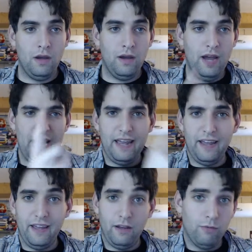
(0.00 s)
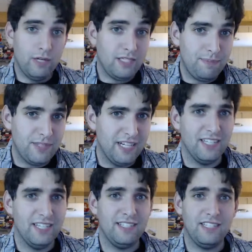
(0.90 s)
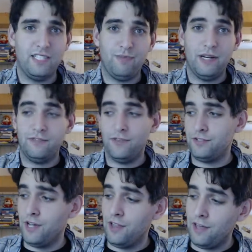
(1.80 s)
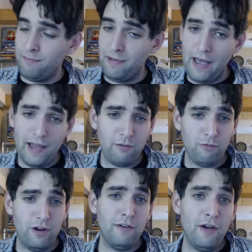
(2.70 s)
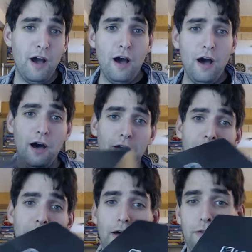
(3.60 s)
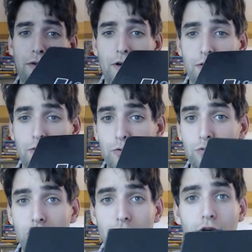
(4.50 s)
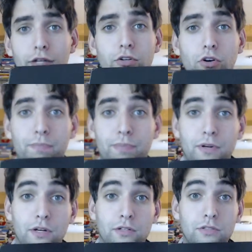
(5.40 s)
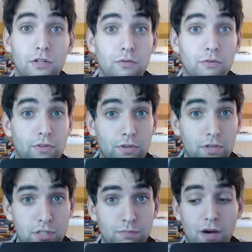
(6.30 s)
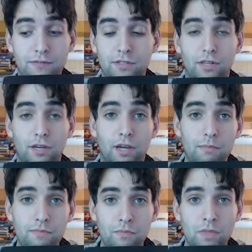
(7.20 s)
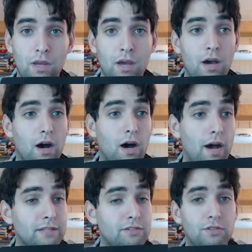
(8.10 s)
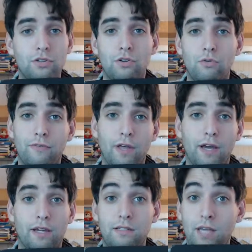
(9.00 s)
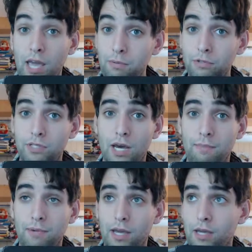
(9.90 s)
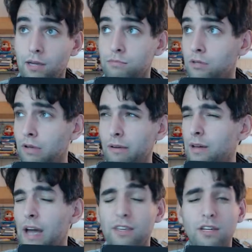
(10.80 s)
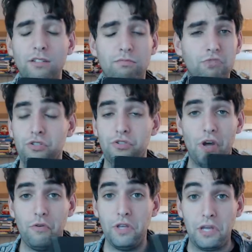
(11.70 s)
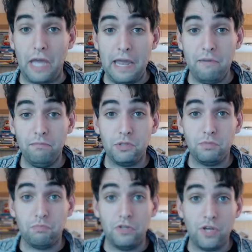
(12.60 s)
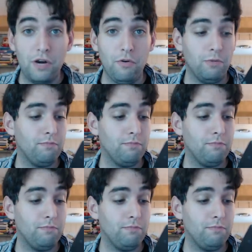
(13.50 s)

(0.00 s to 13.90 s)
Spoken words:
Hey, what's up, citizens? This is President Vochelli back with another Loot Crate opening. So this month's theme has to do with like tabletop games. I think it's just generally games in general.